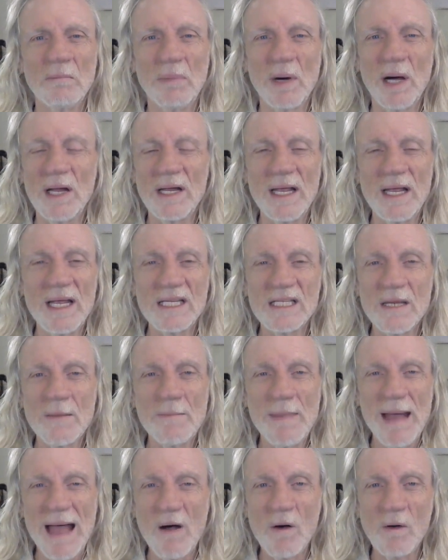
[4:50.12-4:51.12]
but it's
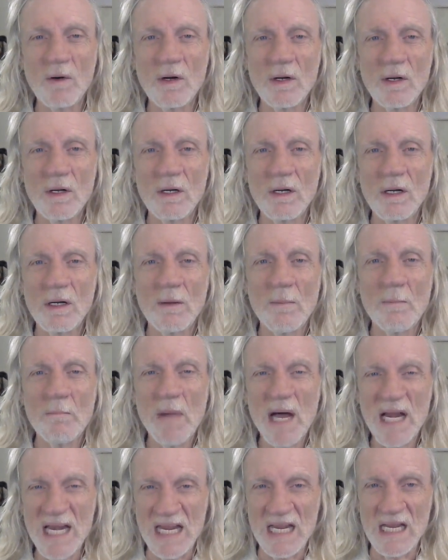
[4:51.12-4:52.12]
about
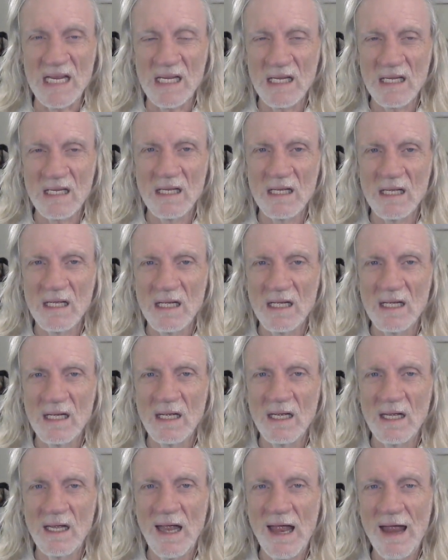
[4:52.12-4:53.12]
money.
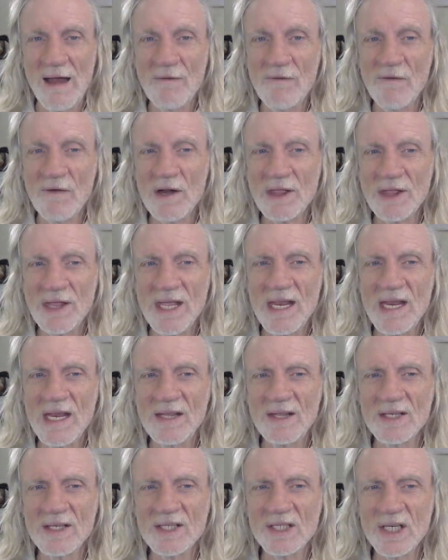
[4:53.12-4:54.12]

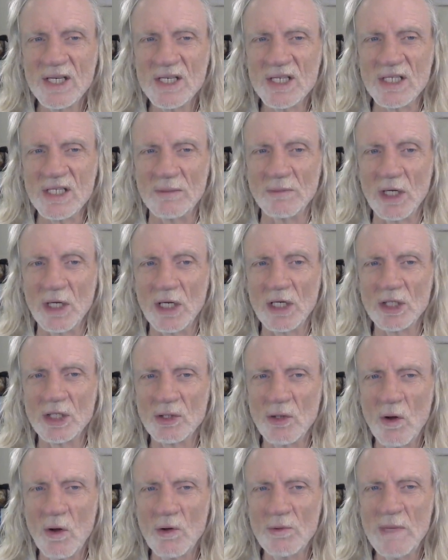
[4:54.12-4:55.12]
Everything in the system, the
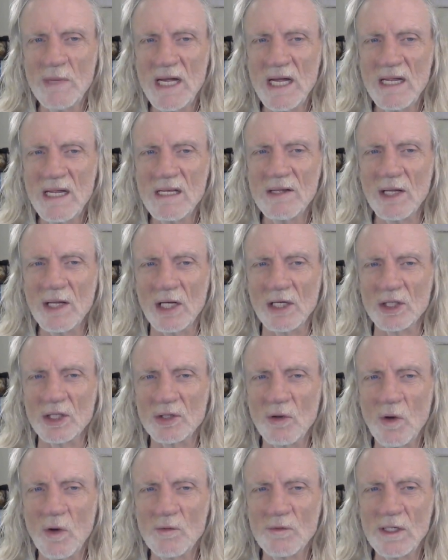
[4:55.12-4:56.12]
controlled media, the
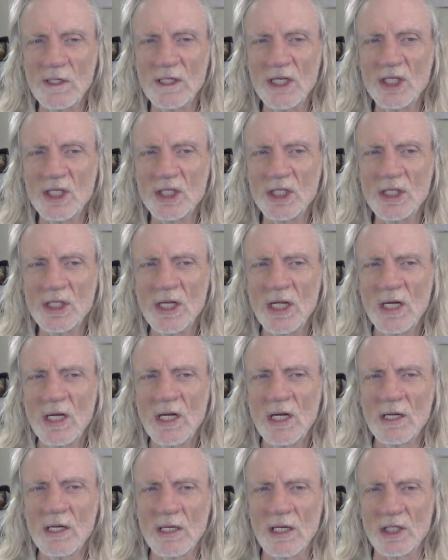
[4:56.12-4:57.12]
controlled religion,
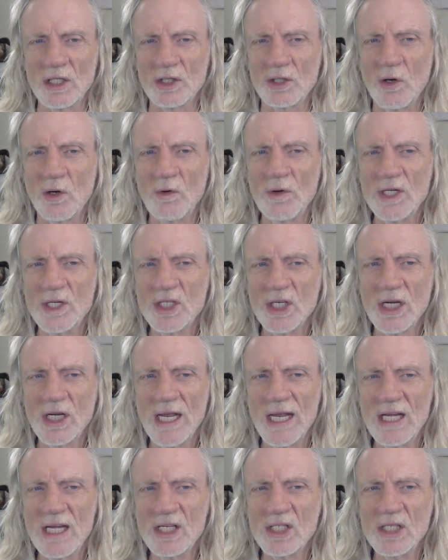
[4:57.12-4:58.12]
controlled
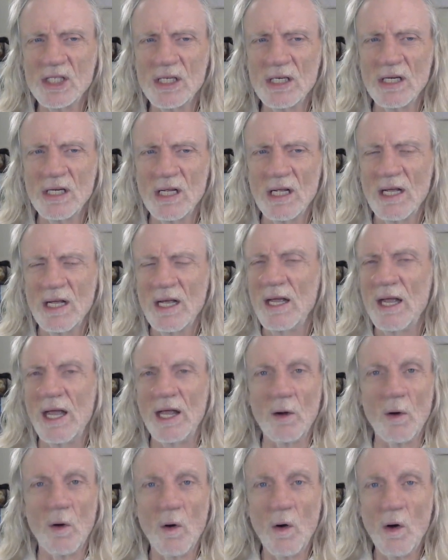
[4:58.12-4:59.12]
education,
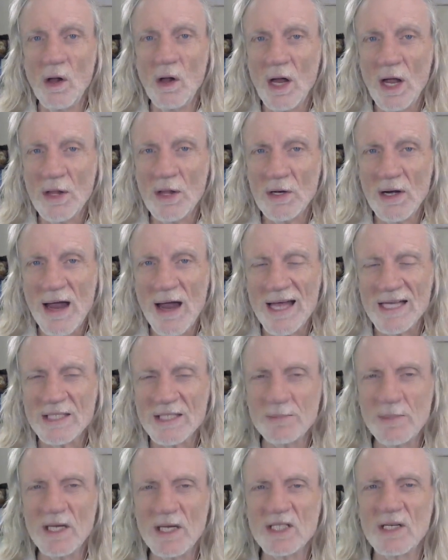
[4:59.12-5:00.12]
and all other
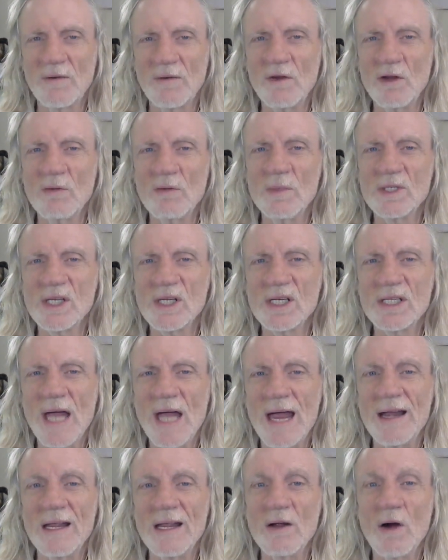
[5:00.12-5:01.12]
aspects of human
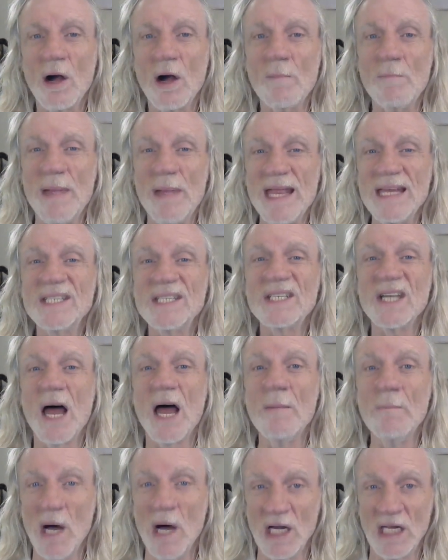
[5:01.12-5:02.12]
society are based
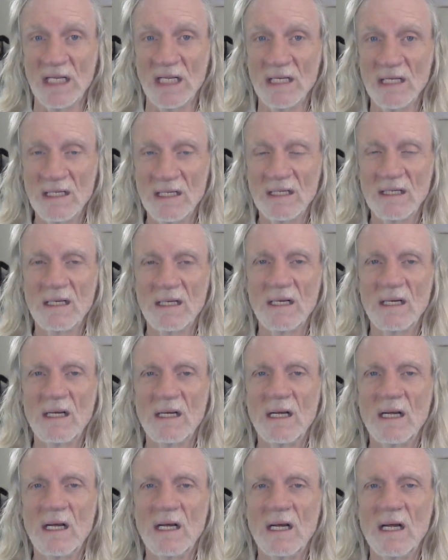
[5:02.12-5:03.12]
on money.
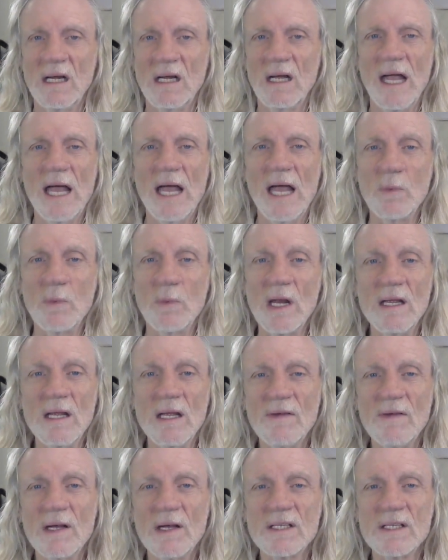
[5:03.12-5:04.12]
And we
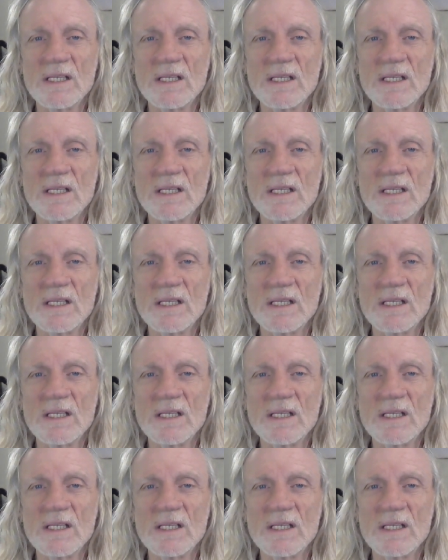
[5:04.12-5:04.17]
live in a